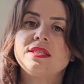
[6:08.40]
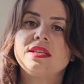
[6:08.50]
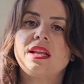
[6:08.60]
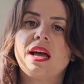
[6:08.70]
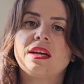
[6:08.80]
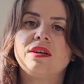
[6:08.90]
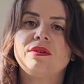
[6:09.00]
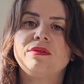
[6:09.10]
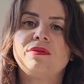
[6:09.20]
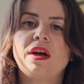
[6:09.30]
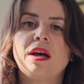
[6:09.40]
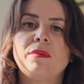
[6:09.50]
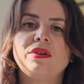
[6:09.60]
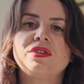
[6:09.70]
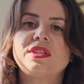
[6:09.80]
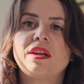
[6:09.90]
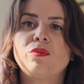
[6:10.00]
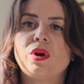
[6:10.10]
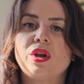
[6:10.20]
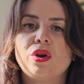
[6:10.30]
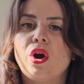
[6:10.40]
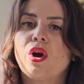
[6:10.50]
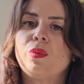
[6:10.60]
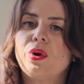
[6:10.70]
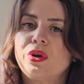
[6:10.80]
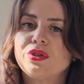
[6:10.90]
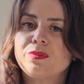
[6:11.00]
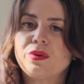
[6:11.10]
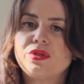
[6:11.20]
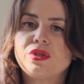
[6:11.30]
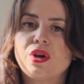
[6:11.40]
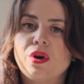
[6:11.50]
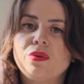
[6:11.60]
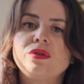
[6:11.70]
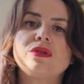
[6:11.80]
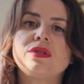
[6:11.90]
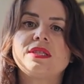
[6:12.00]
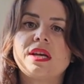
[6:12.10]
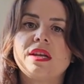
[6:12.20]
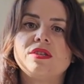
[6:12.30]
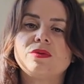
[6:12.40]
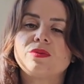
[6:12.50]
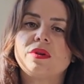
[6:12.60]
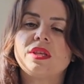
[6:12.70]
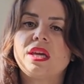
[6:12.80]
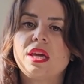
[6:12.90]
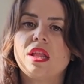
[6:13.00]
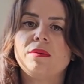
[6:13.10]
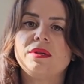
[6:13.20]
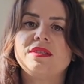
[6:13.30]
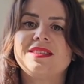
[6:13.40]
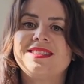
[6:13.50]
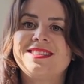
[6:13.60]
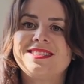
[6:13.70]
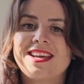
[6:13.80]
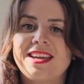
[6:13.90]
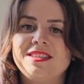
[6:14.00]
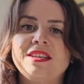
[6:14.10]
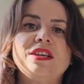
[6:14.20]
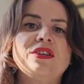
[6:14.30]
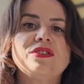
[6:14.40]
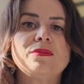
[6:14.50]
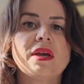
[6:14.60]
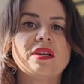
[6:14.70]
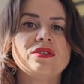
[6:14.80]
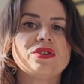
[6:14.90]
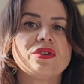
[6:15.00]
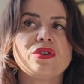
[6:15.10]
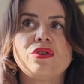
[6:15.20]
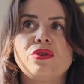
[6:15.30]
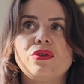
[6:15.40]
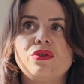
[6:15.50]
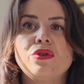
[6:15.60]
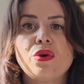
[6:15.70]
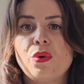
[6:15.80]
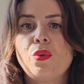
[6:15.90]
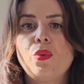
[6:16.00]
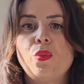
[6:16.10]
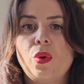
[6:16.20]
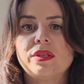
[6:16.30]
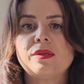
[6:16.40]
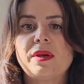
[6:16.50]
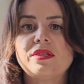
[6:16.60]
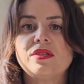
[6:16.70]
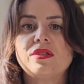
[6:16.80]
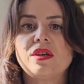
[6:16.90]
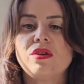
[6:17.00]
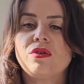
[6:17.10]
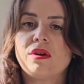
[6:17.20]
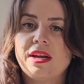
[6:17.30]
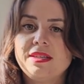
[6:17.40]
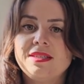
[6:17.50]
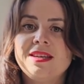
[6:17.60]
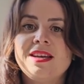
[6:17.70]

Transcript: the lack of understanding where you are, where you're supposed to go. So the signage was one of the key elements in the design. So making sure that you know what spaces that you're in,